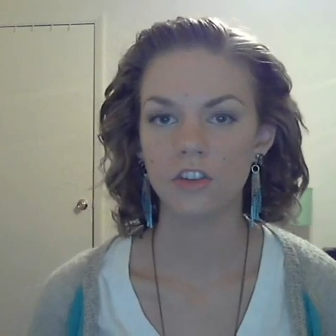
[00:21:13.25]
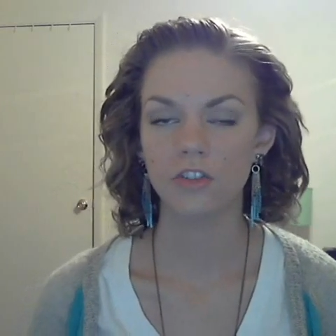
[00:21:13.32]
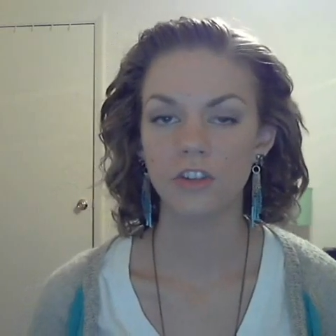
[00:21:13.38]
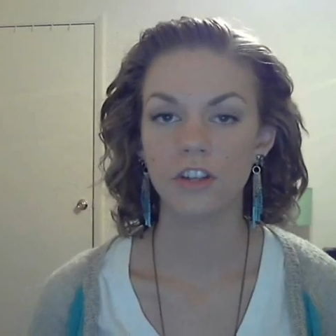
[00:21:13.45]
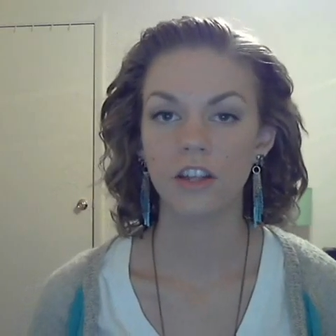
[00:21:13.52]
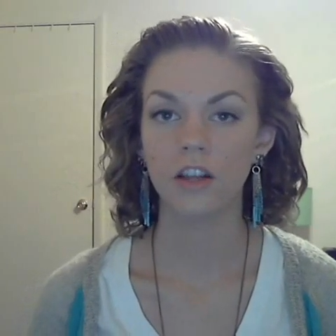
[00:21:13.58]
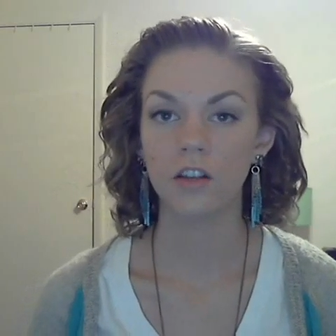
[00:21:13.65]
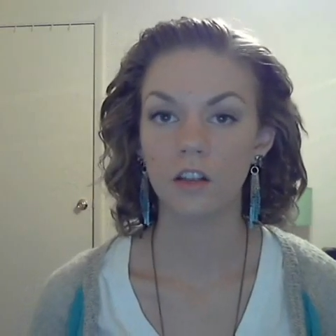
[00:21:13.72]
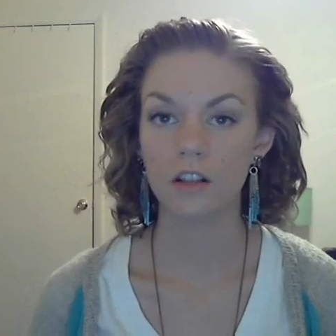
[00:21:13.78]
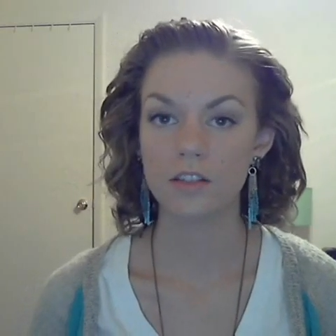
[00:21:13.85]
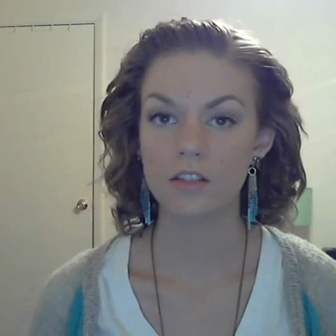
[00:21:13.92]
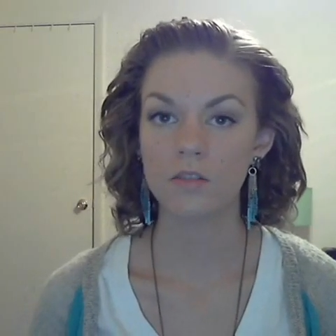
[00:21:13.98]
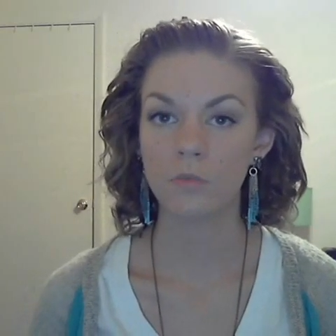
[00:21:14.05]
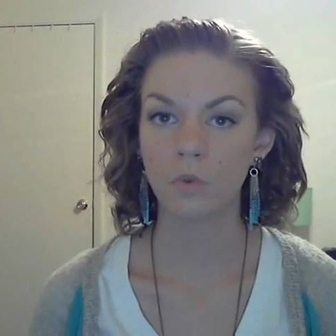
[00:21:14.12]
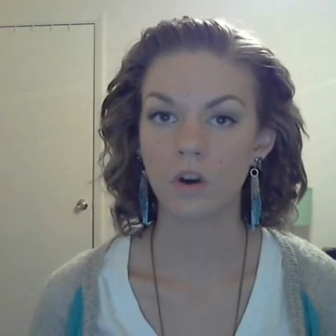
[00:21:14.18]
drinking
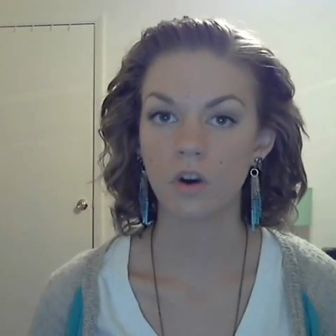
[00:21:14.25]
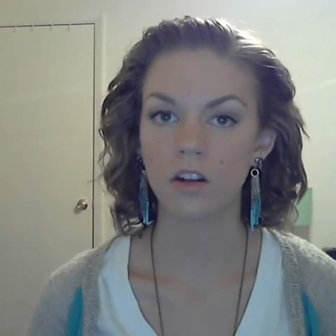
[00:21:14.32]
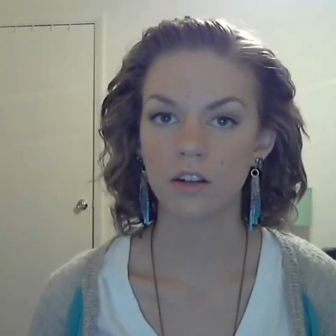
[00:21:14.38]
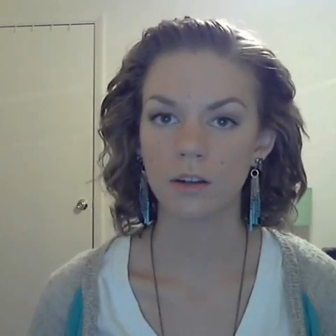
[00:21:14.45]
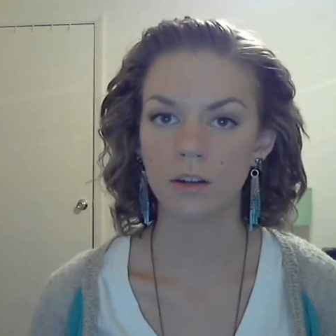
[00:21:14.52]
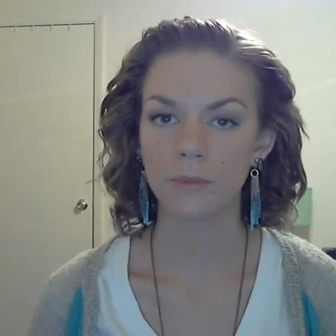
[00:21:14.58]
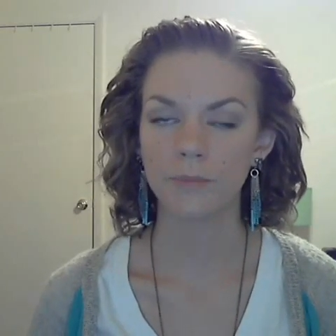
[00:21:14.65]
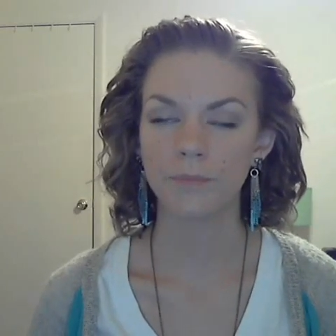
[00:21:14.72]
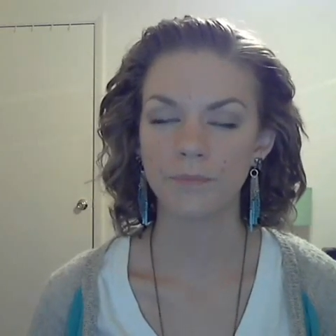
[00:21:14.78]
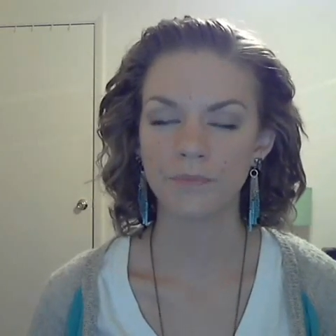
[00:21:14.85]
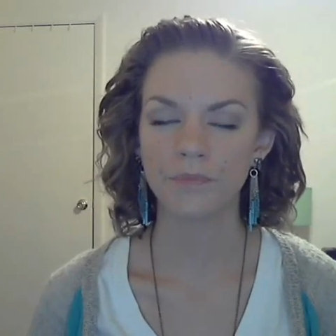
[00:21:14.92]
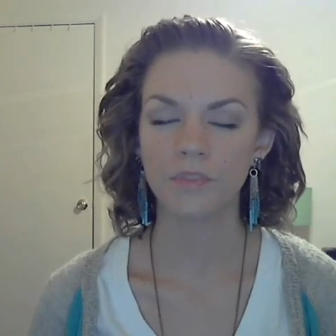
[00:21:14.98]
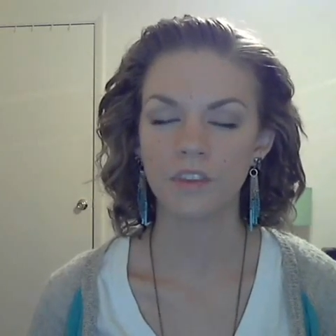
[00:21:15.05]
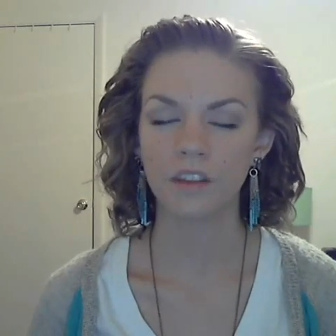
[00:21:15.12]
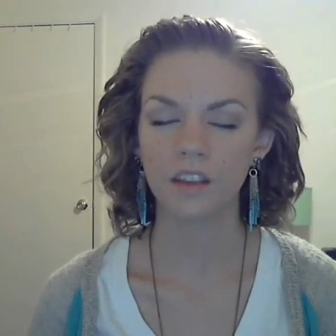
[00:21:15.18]
lots of water,
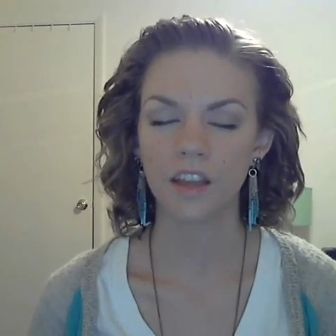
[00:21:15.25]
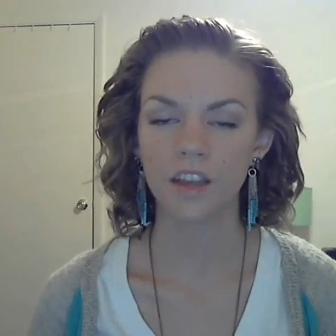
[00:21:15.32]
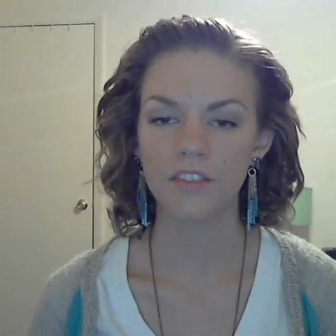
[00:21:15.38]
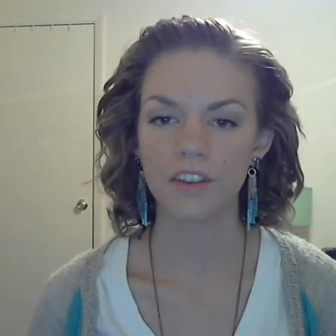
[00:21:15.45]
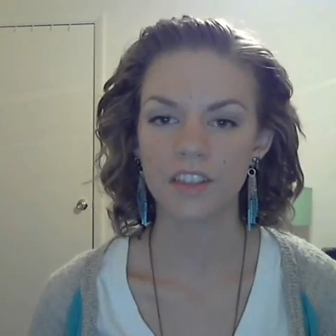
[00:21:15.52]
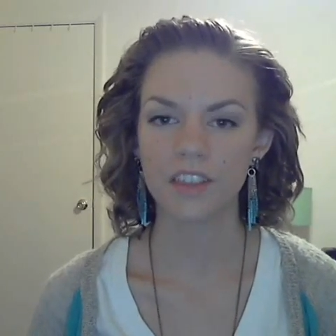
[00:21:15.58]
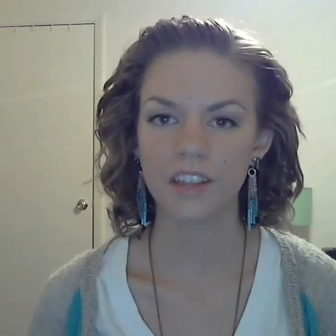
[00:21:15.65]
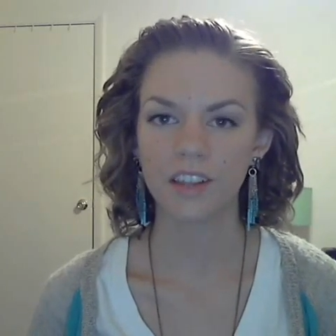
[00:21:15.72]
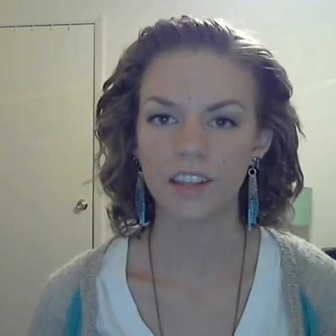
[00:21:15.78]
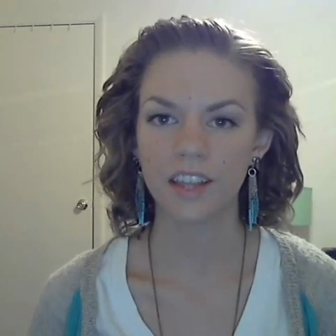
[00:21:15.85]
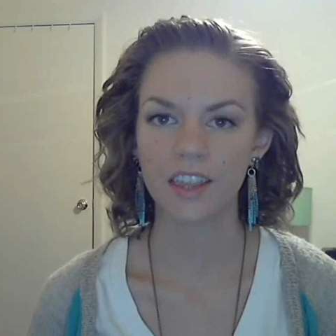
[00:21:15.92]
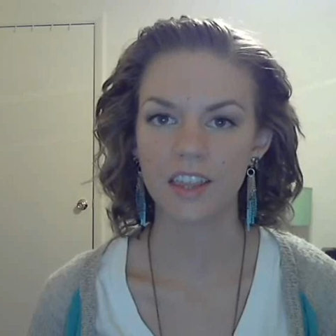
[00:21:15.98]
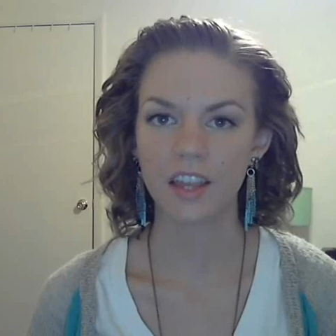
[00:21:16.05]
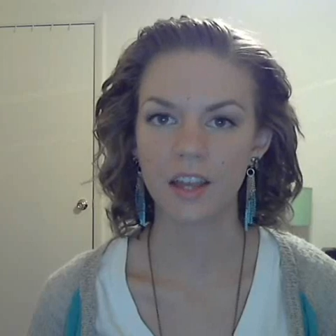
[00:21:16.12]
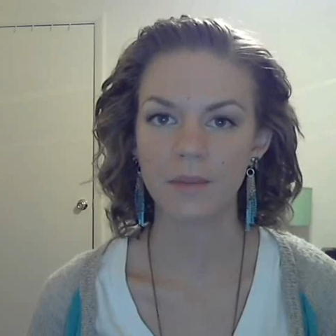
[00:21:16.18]
everything
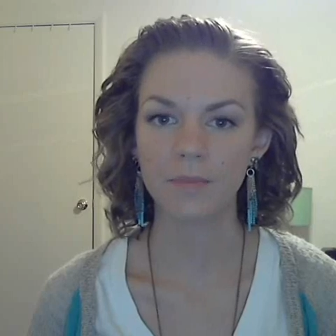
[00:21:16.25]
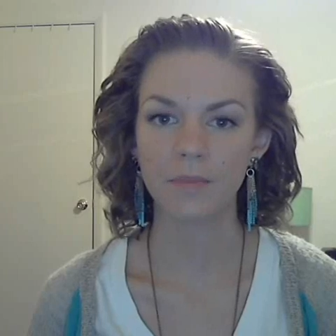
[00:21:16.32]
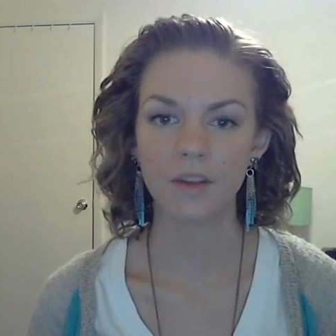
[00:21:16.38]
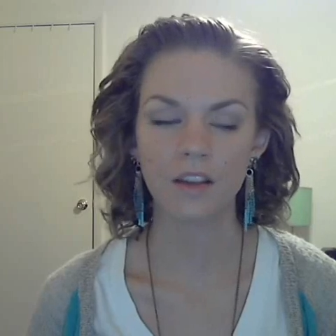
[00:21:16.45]
like that.